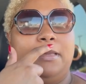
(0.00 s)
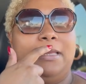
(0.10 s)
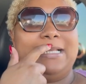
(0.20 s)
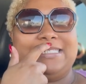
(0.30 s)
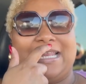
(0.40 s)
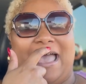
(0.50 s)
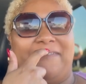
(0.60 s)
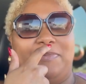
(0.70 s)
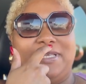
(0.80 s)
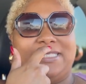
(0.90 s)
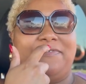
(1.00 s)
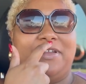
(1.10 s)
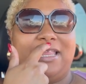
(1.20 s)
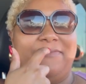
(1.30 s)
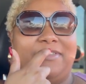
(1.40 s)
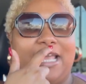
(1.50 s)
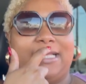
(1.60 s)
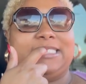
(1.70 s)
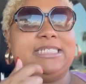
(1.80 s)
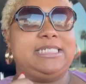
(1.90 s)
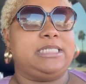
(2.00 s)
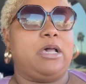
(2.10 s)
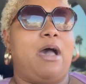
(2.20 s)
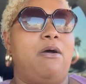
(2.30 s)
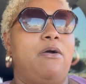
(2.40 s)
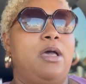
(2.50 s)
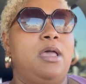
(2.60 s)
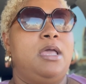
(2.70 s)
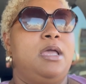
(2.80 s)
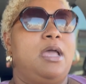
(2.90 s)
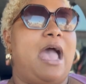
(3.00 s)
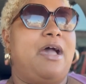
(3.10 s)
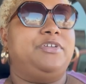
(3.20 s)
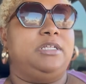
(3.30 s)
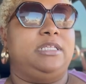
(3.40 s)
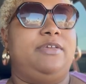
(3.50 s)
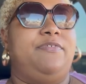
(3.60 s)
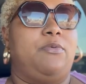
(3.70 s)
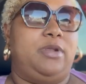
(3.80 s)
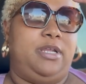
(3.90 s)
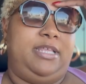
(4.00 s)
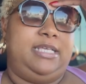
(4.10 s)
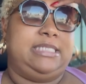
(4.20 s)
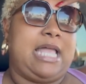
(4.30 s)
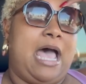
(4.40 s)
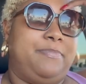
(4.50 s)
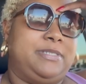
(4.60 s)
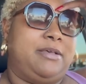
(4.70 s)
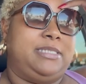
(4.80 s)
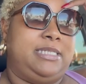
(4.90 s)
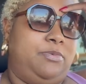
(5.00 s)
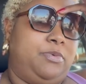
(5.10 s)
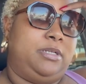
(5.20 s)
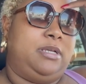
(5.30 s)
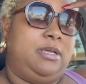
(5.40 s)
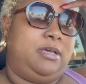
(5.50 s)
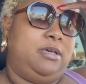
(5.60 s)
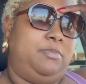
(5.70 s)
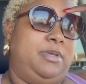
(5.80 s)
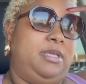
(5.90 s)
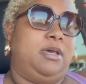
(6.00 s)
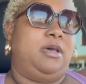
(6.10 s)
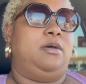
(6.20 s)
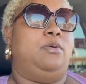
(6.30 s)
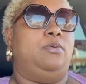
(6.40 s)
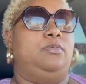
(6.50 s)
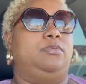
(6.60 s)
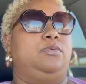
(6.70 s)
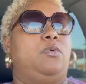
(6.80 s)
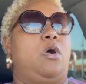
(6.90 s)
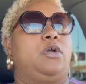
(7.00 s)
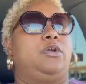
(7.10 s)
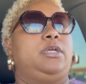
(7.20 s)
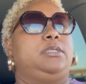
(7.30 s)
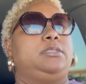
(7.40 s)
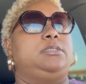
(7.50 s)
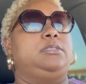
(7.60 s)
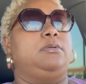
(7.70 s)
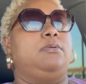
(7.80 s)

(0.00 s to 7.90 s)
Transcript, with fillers: it doesn't have to be 7-Eleven actually, so I'll, after leaving one of these stops, I'll see what it could be. Walgreens.